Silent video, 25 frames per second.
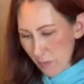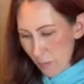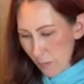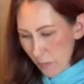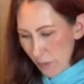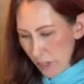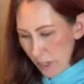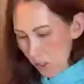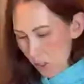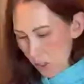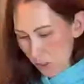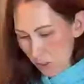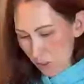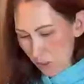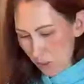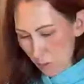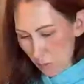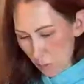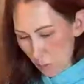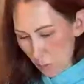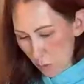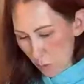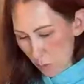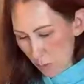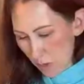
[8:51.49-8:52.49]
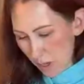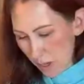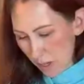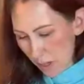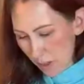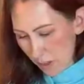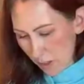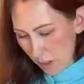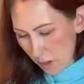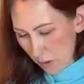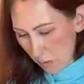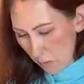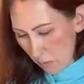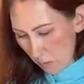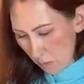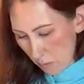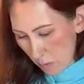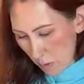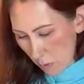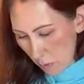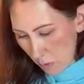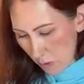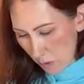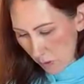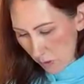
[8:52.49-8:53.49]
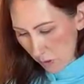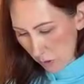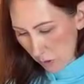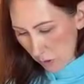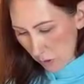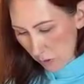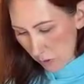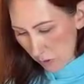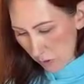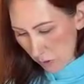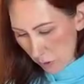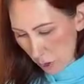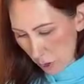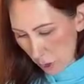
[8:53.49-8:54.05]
in just a moment, and then maybe